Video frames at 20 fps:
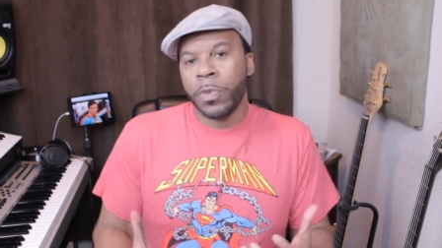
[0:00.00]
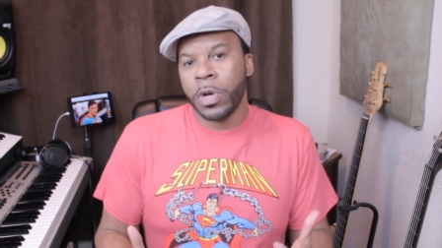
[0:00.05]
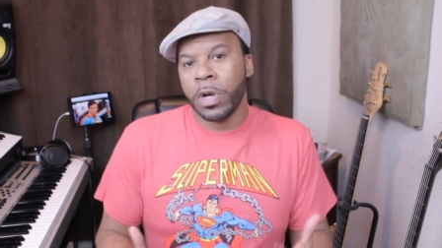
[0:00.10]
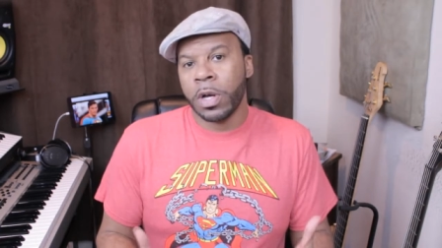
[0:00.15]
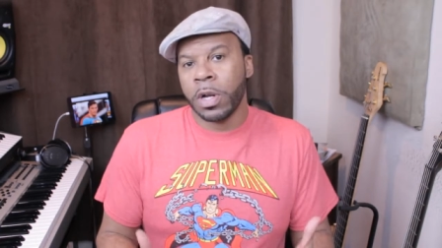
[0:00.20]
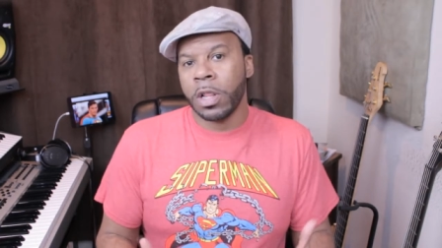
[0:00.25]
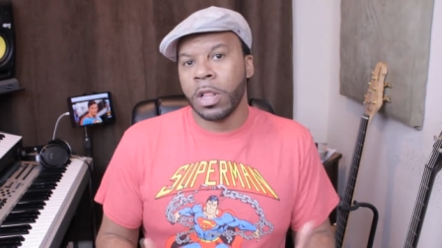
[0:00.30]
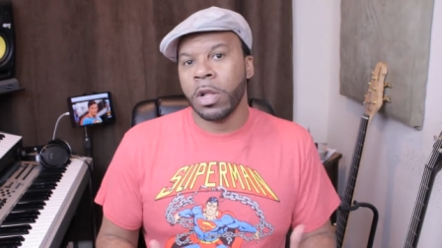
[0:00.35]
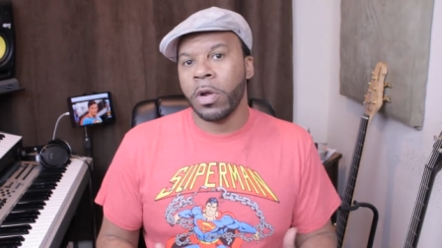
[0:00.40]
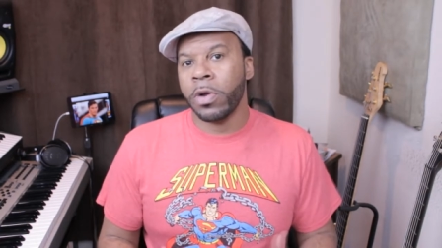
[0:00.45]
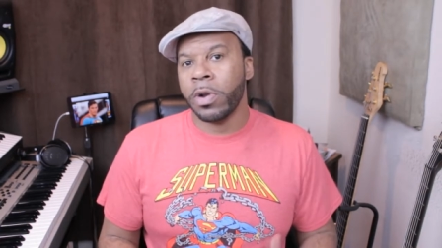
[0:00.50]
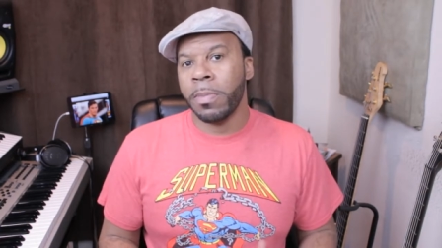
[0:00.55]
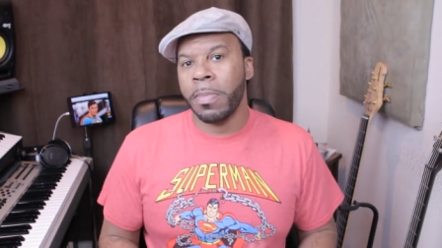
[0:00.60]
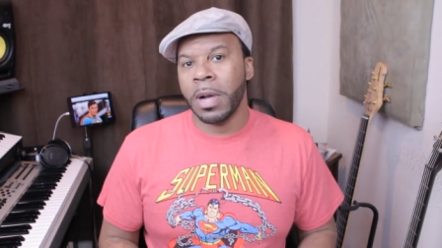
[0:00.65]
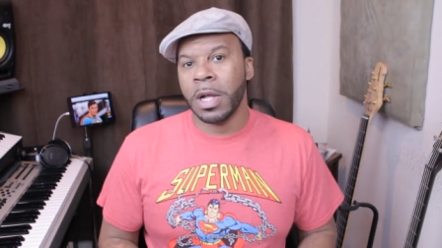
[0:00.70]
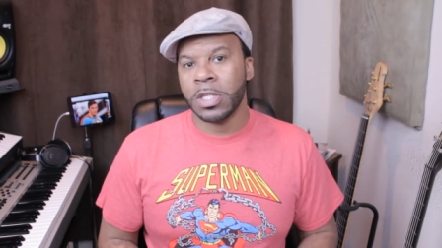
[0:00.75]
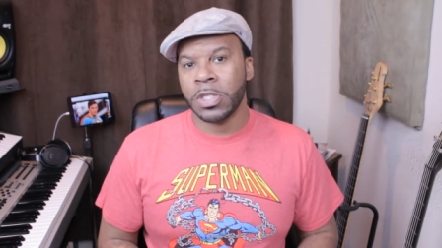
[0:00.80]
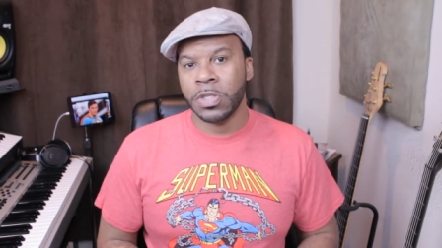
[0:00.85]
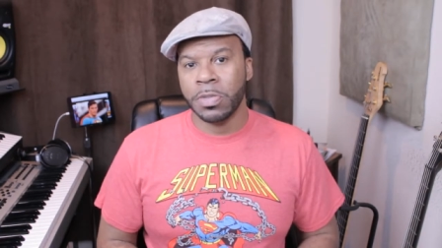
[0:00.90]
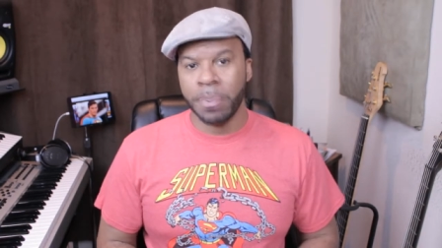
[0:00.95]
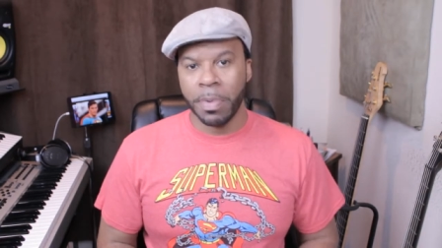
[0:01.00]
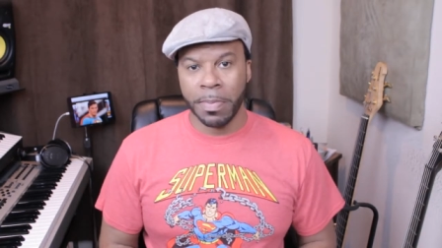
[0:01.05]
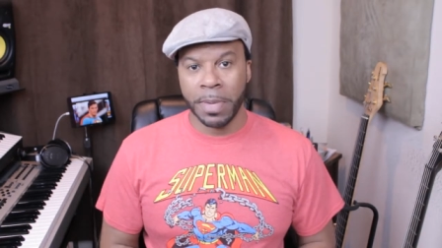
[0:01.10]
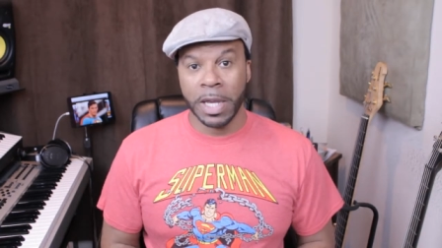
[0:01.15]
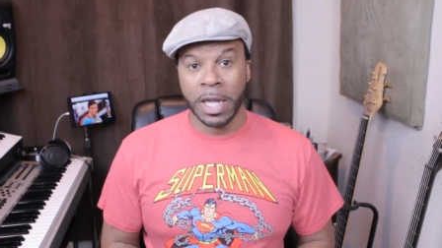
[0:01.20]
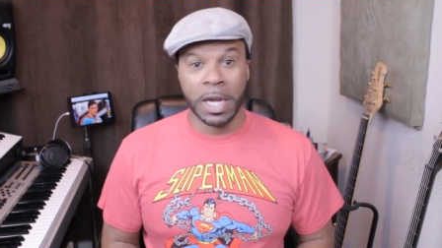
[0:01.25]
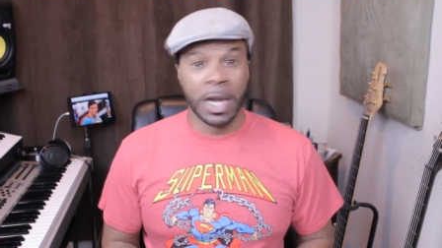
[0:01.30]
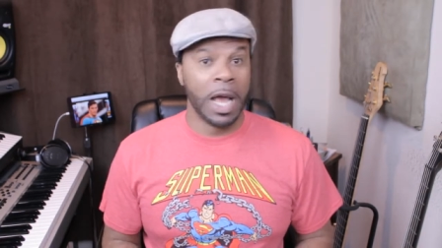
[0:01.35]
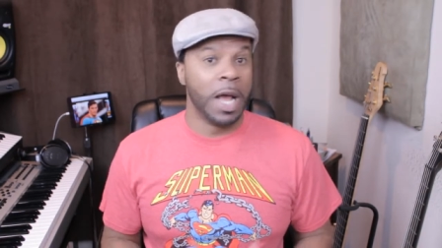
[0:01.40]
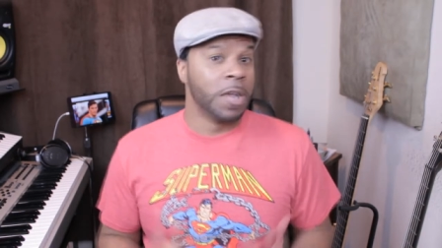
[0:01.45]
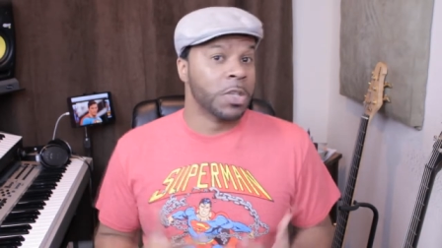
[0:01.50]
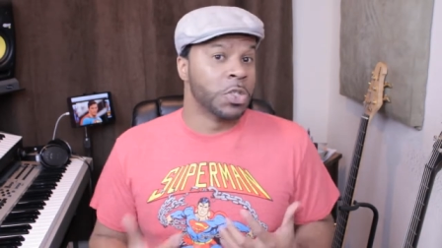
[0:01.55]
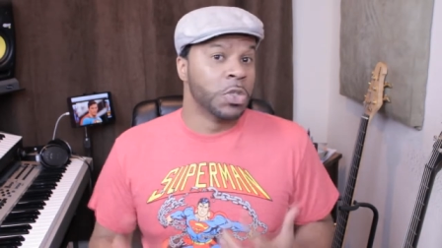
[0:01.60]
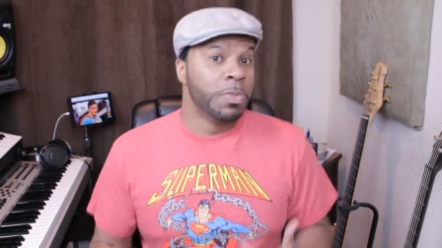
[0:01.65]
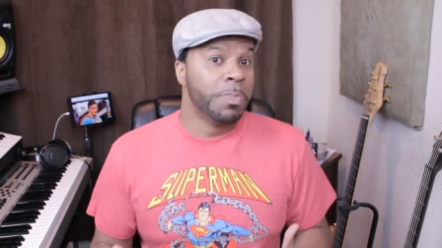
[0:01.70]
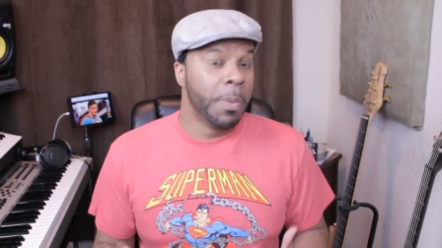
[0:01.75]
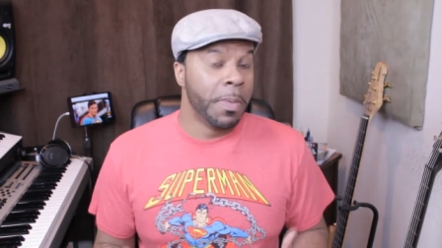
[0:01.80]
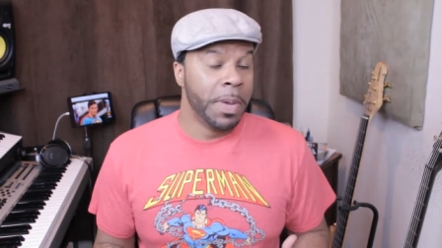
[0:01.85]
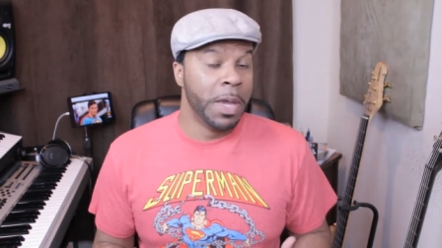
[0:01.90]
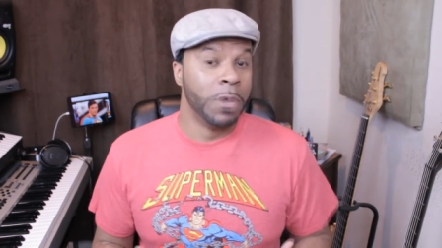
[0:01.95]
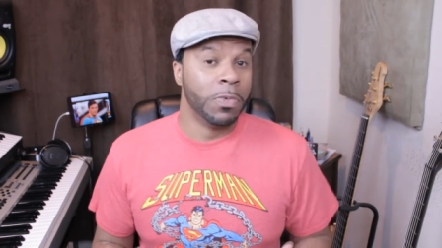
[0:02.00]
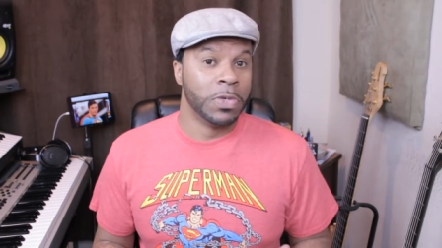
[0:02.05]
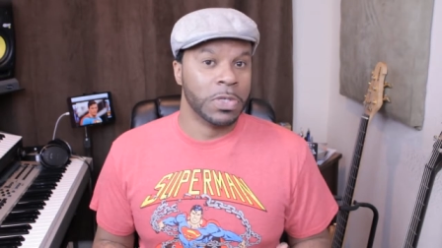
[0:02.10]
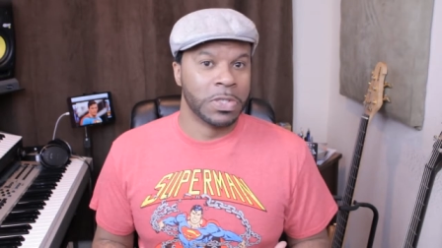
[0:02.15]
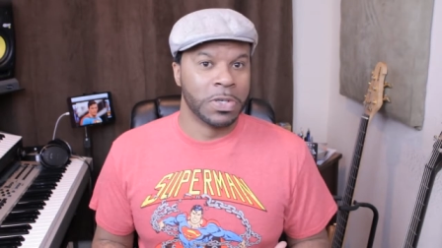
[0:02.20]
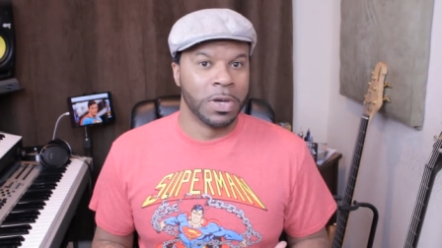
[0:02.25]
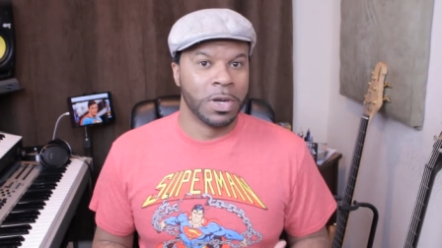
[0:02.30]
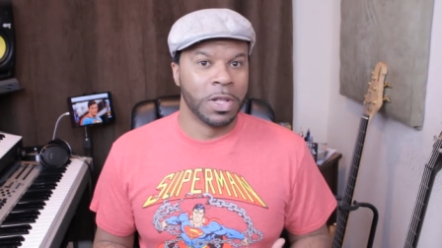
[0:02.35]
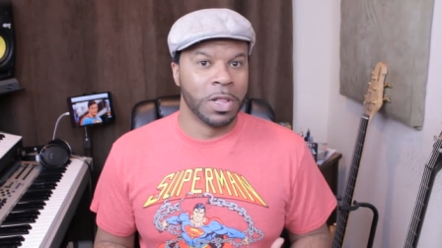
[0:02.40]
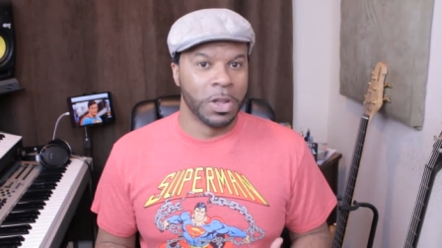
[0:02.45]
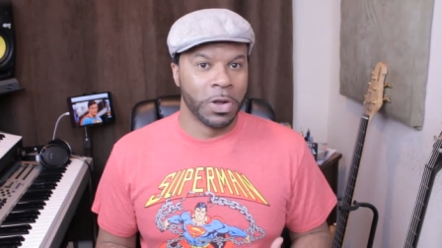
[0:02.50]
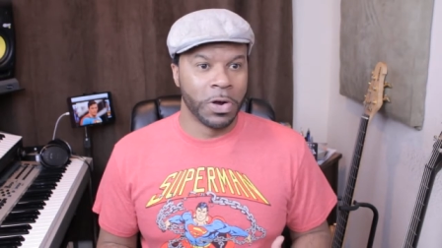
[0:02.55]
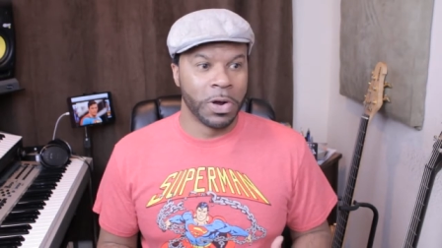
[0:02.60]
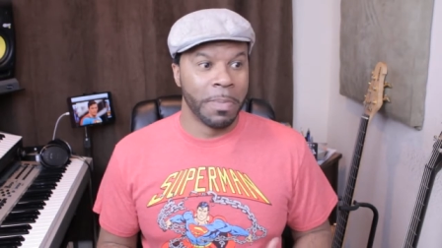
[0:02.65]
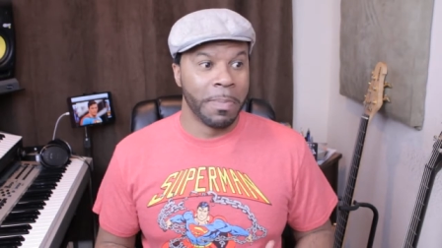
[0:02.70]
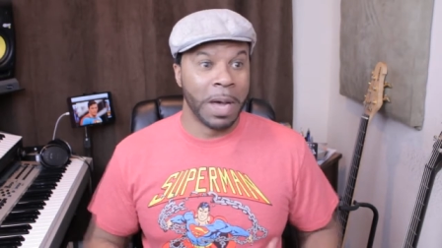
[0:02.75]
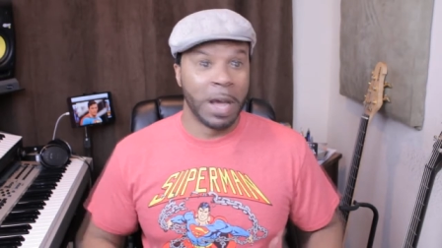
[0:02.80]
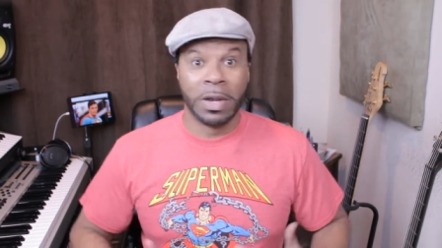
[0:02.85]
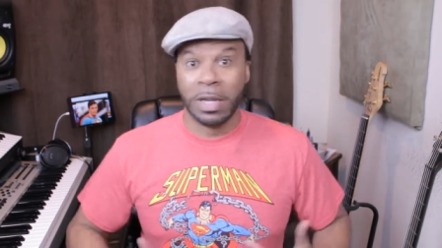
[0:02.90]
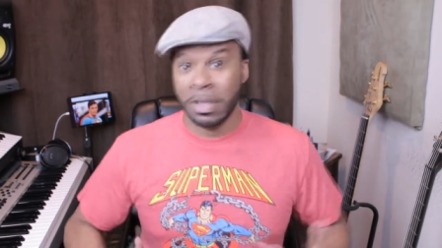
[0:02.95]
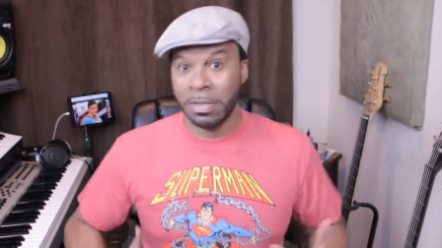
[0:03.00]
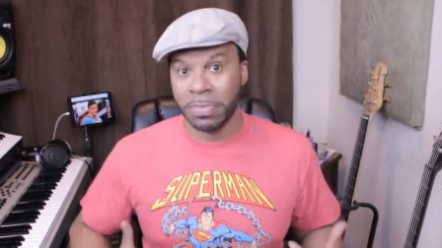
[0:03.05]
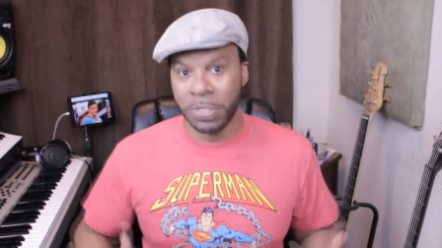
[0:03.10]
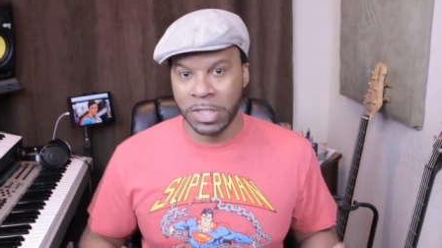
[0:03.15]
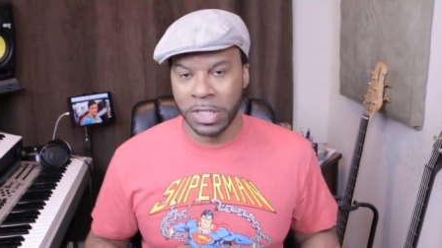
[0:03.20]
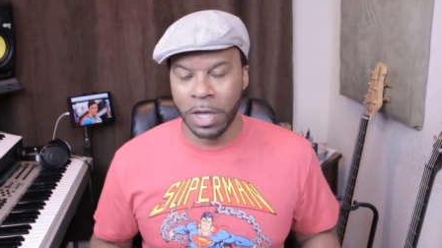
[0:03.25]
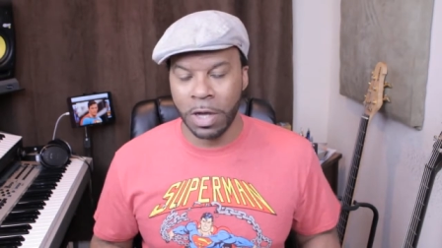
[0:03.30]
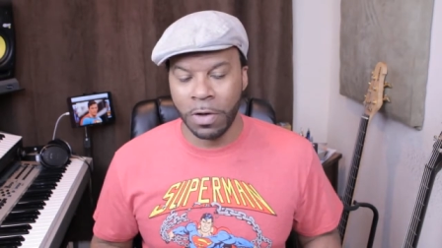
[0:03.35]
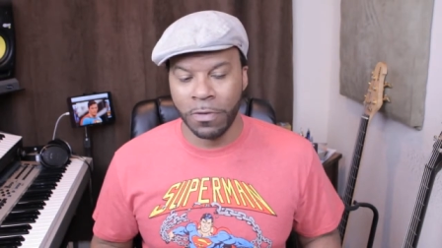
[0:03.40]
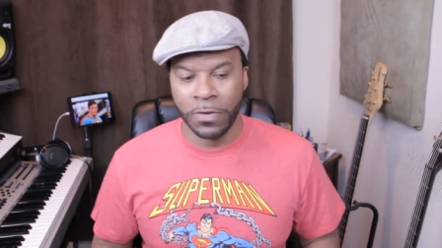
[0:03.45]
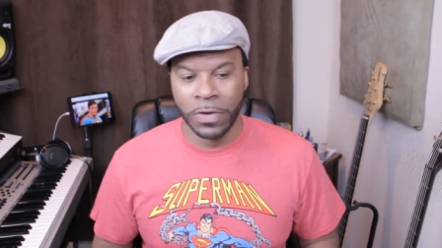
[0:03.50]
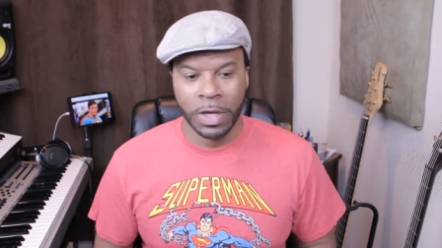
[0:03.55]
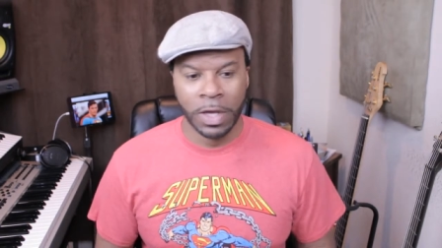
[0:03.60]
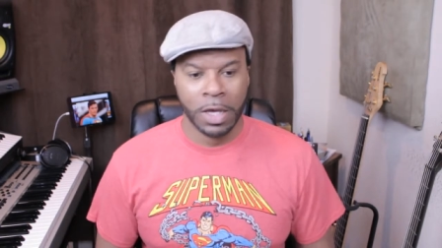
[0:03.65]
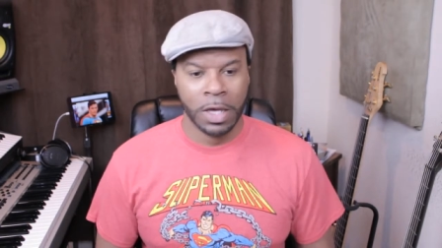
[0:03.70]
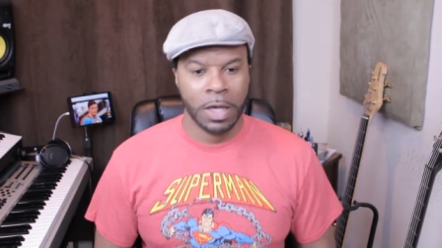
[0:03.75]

were going to learn about Superman and how Superman was going to learn about himself.